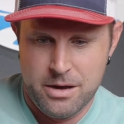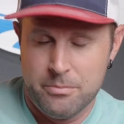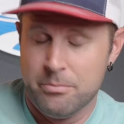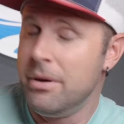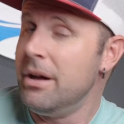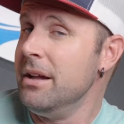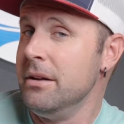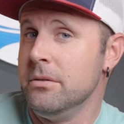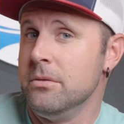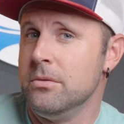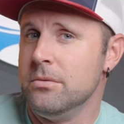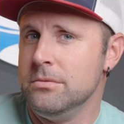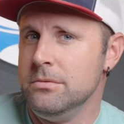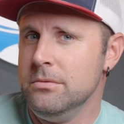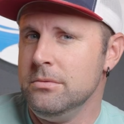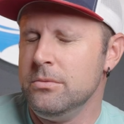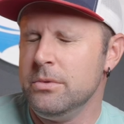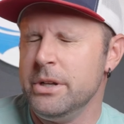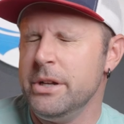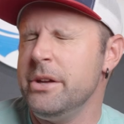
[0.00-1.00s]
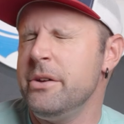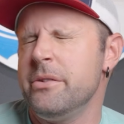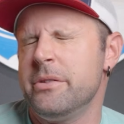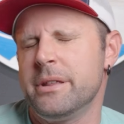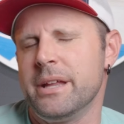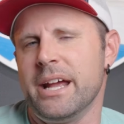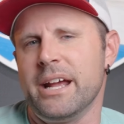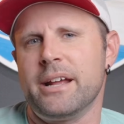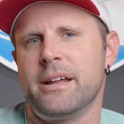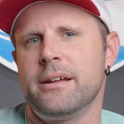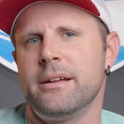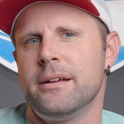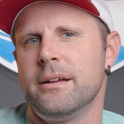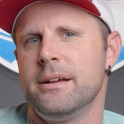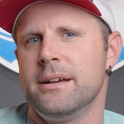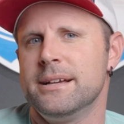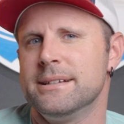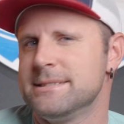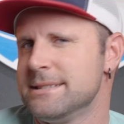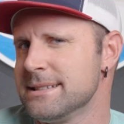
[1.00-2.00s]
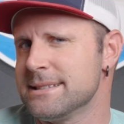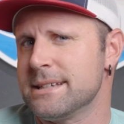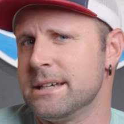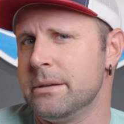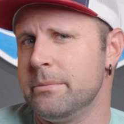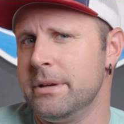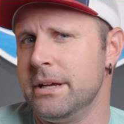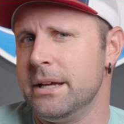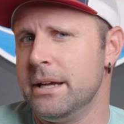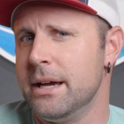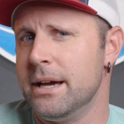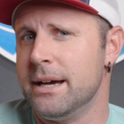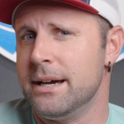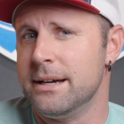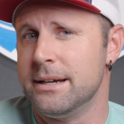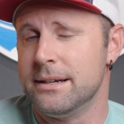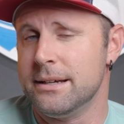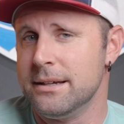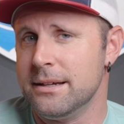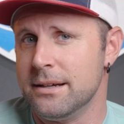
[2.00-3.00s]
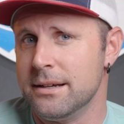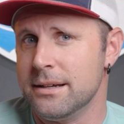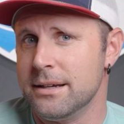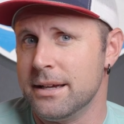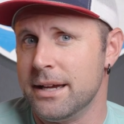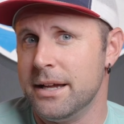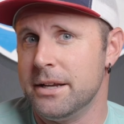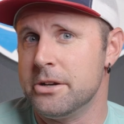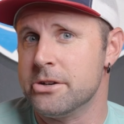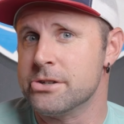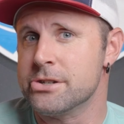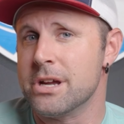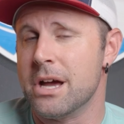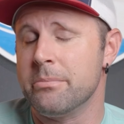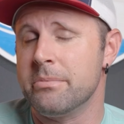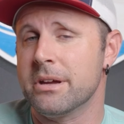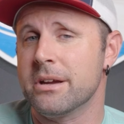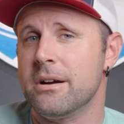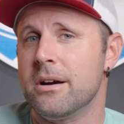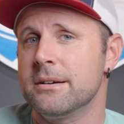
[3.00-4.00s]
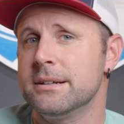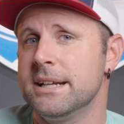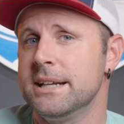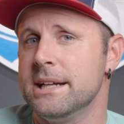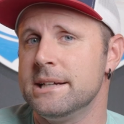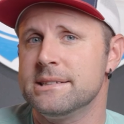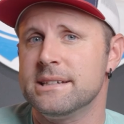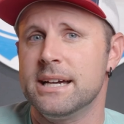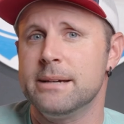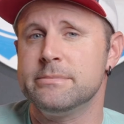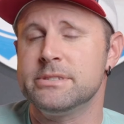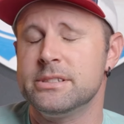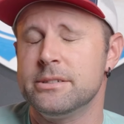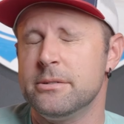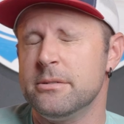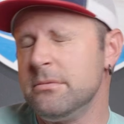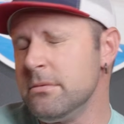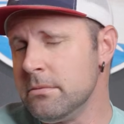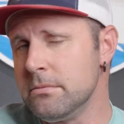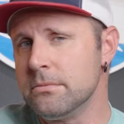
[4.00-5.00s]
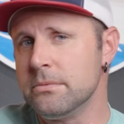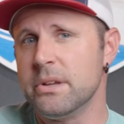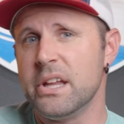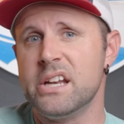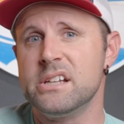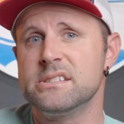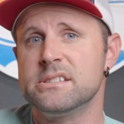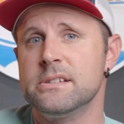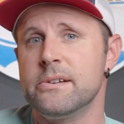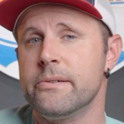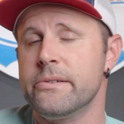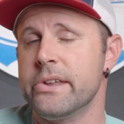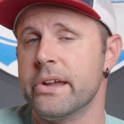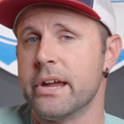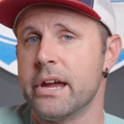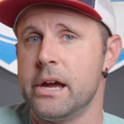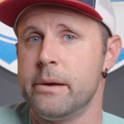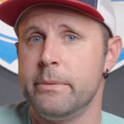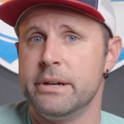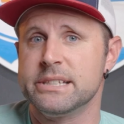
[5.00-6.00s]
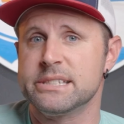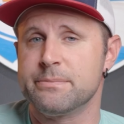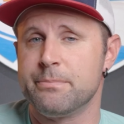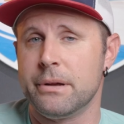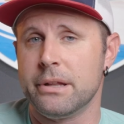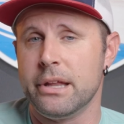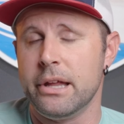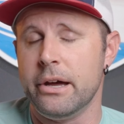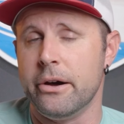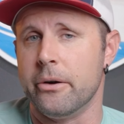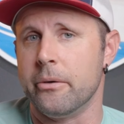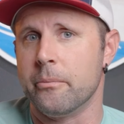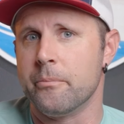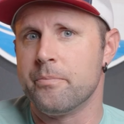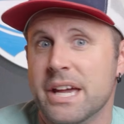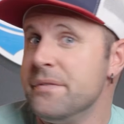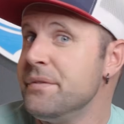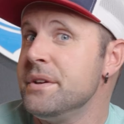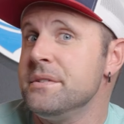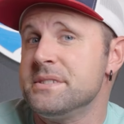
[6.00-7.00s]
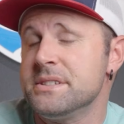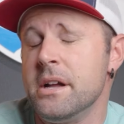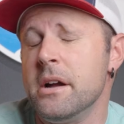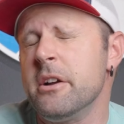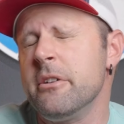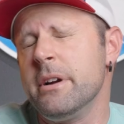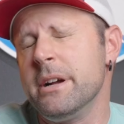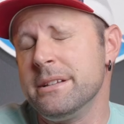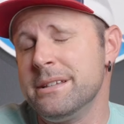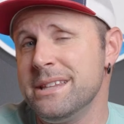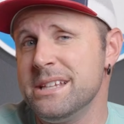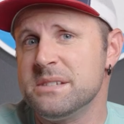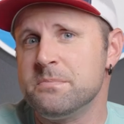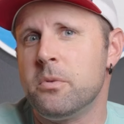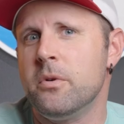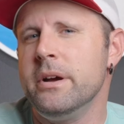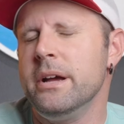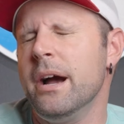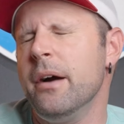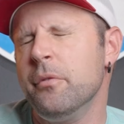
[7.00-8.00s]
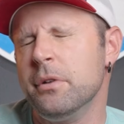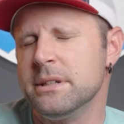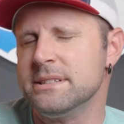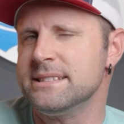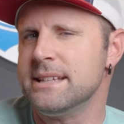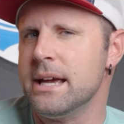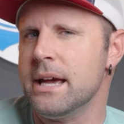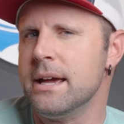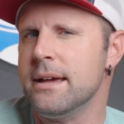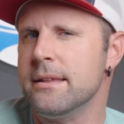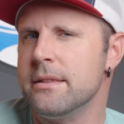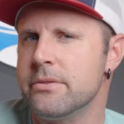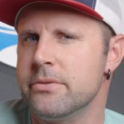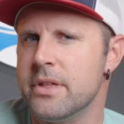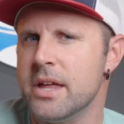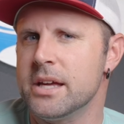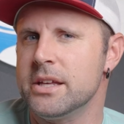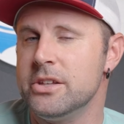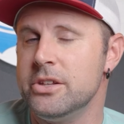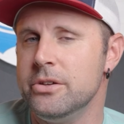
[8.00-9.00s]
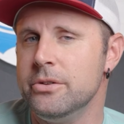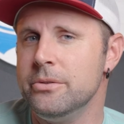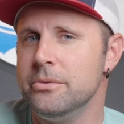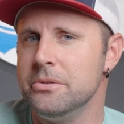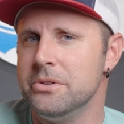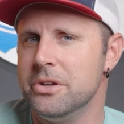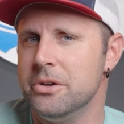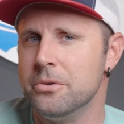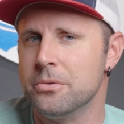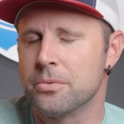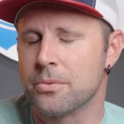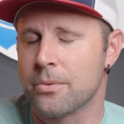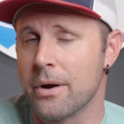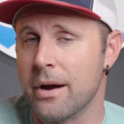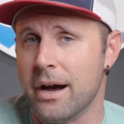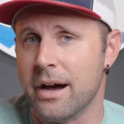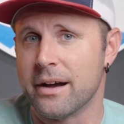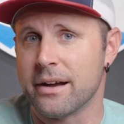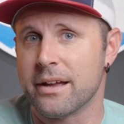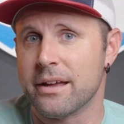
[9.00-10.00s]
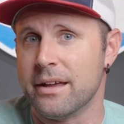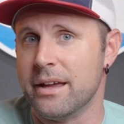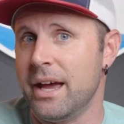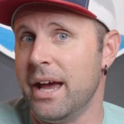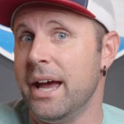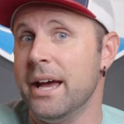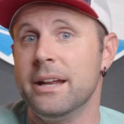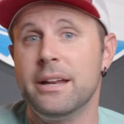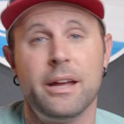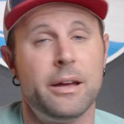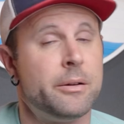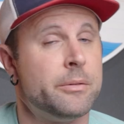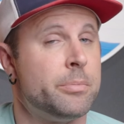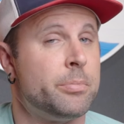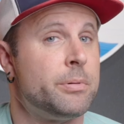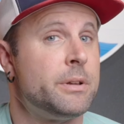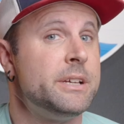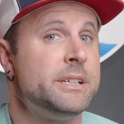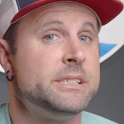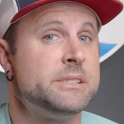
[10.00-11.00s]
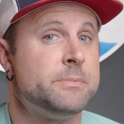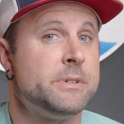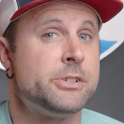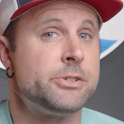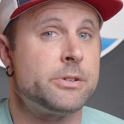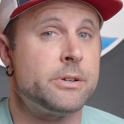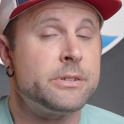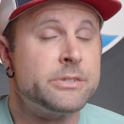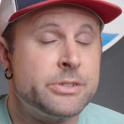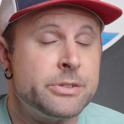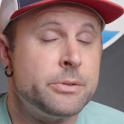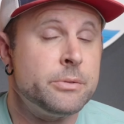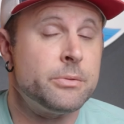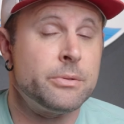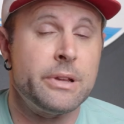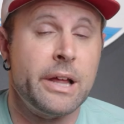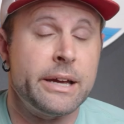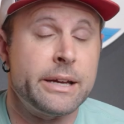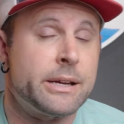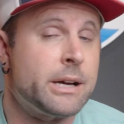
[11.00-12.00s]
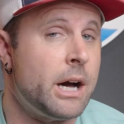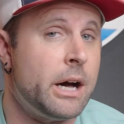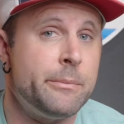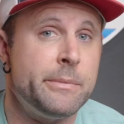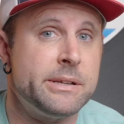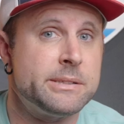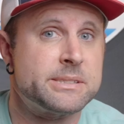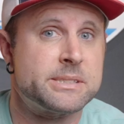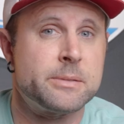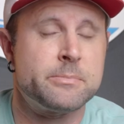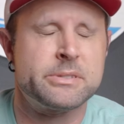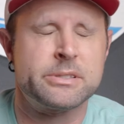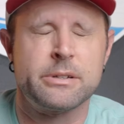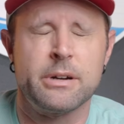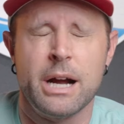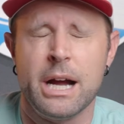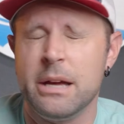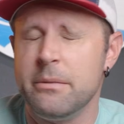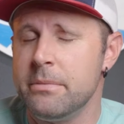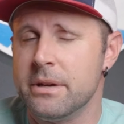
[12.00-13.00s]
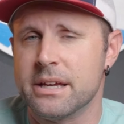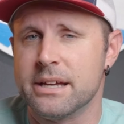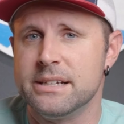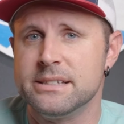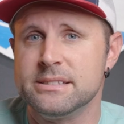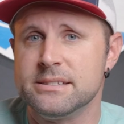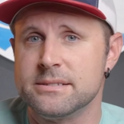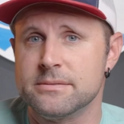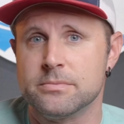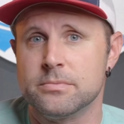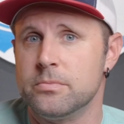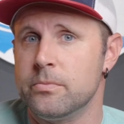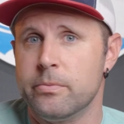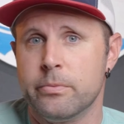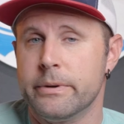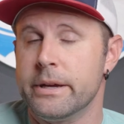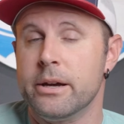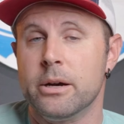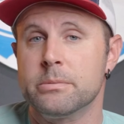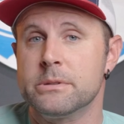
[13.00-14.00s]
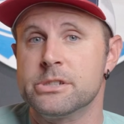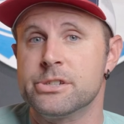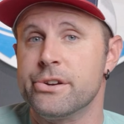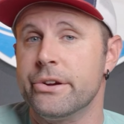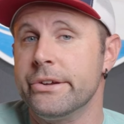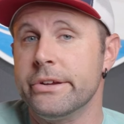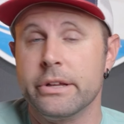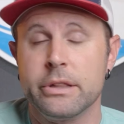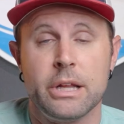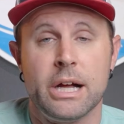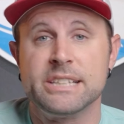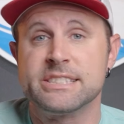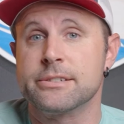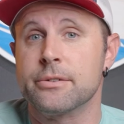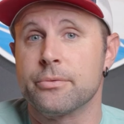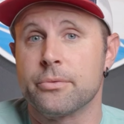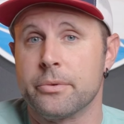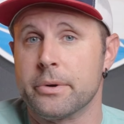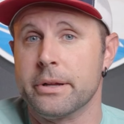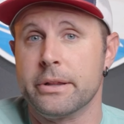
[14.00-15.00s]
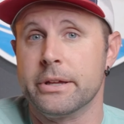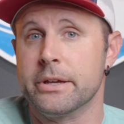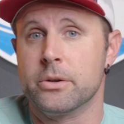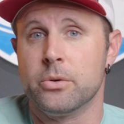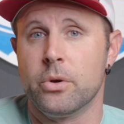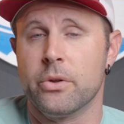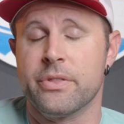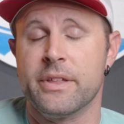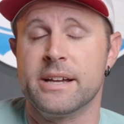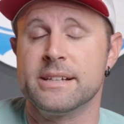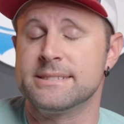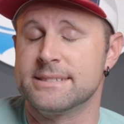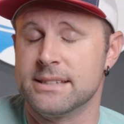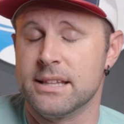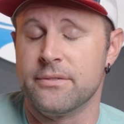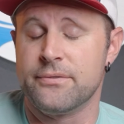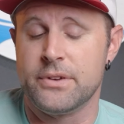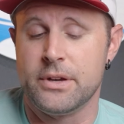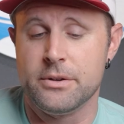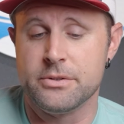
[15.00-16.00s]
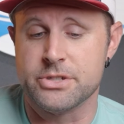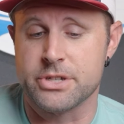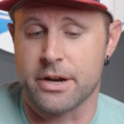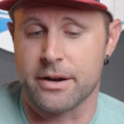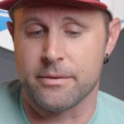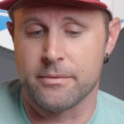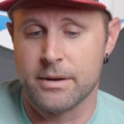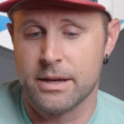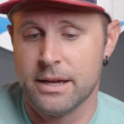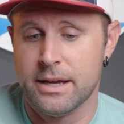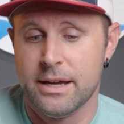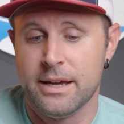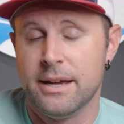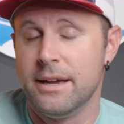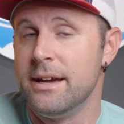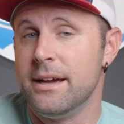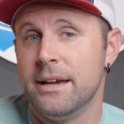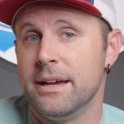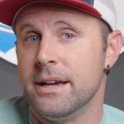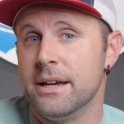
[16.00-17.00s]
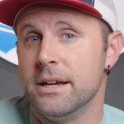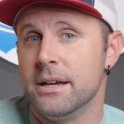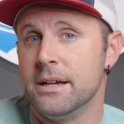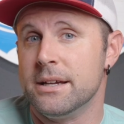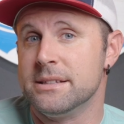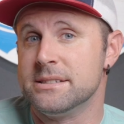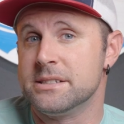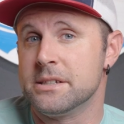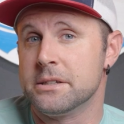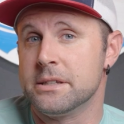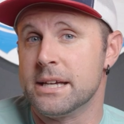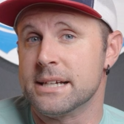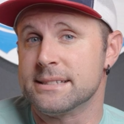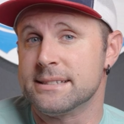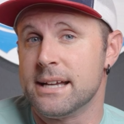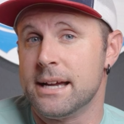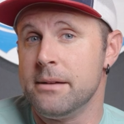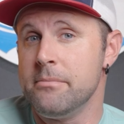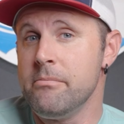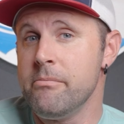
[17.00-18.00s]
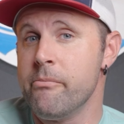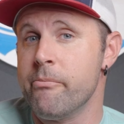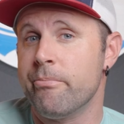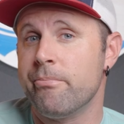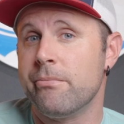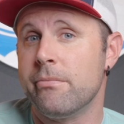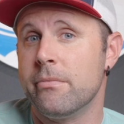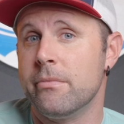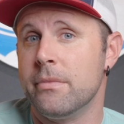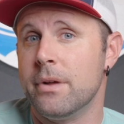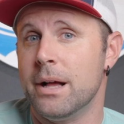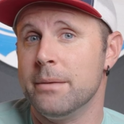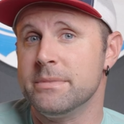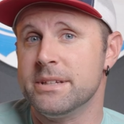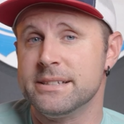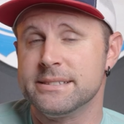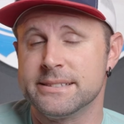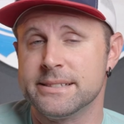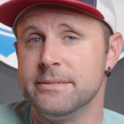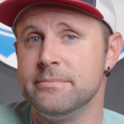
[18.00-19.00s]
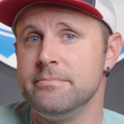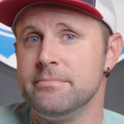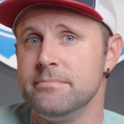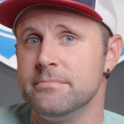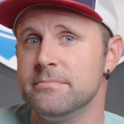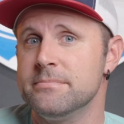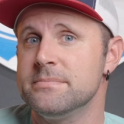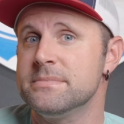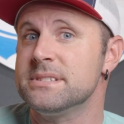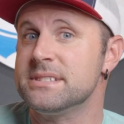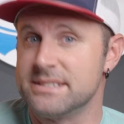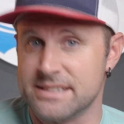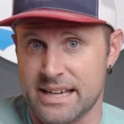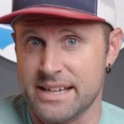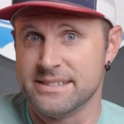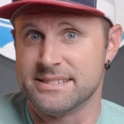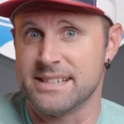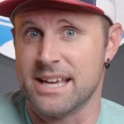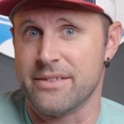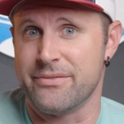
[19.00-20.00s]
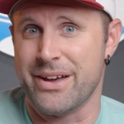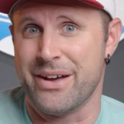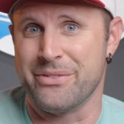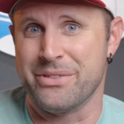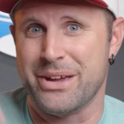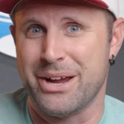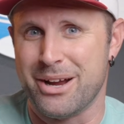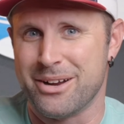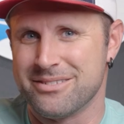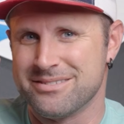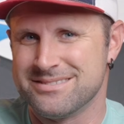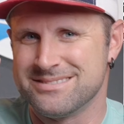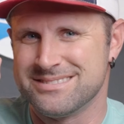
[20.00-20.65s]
But what do you think? Is this going to be in your shopping cart anytime soon? Let us know in the comments below. If you've stuck around to this point, I want to say thank you, you rock. And please be sure to like, comment, and subscribe because we hope to show you lots of really cool things in the future. Until next time, I'm Dustin. Stay safe out there.